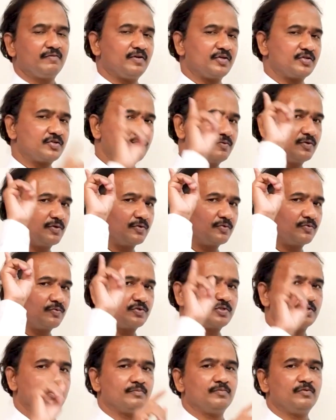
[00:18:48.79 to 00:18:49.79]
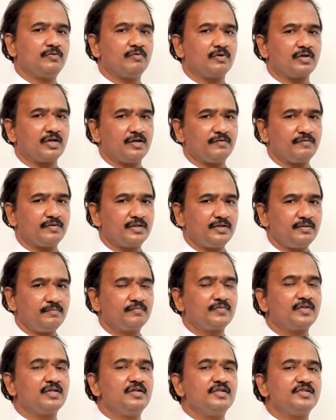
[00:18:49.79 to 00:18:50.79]
First video lo chusam one off ani
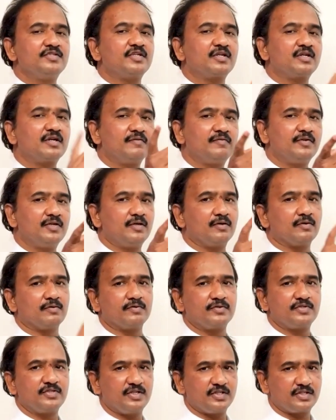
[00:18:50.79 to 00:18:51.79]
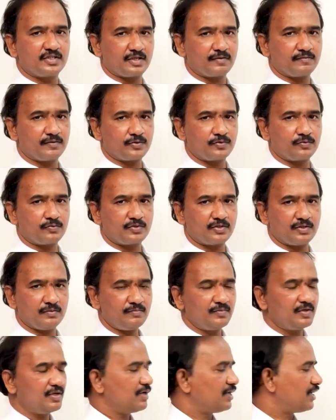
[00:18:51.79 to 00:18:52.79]
second video lo since are for
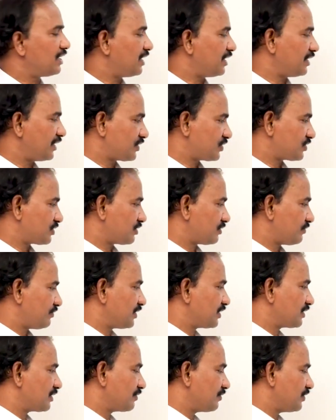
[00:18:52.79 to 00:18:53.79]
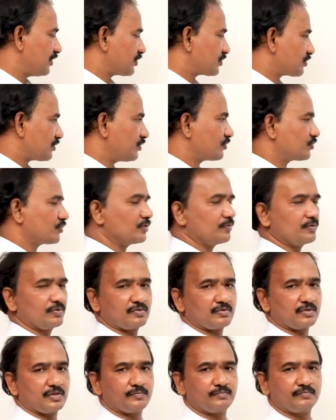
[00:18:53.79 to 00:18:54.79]
chusam aa next further videos lo
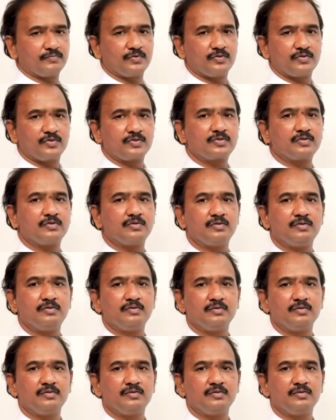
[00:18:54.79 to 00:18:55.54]
chudabothunnam. So